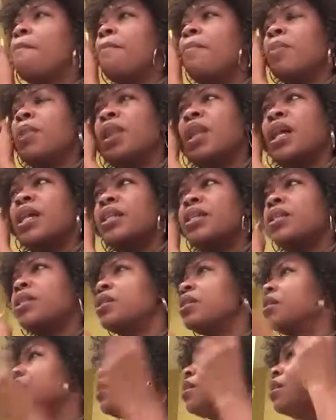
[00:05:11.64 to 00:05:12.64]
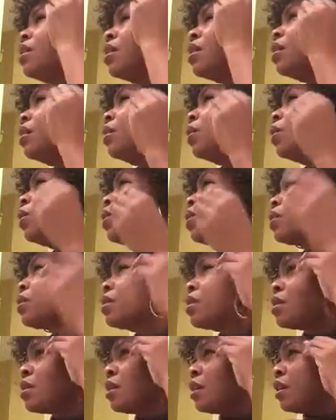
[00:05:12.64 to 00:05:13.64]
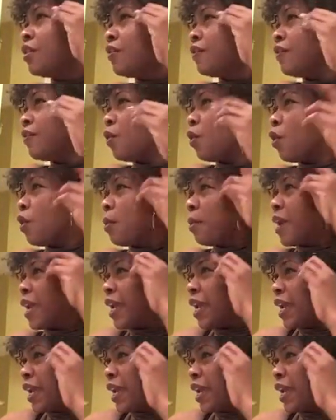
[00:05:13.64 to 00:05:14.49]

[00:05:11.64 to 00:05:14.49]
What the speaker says: blunt looks for my